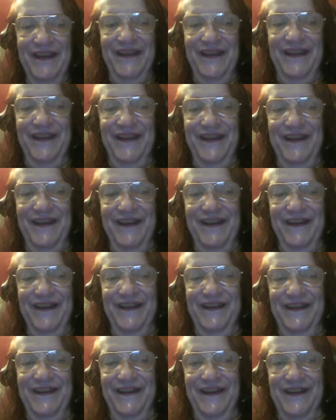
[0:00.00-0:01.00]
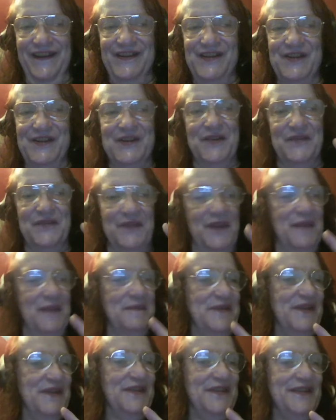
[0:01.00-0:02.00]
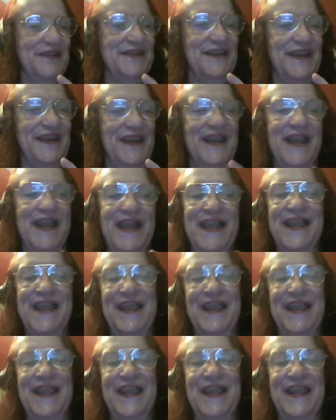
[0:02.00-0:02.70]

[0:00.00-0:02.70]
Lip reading: And as Utah Phillips used to say,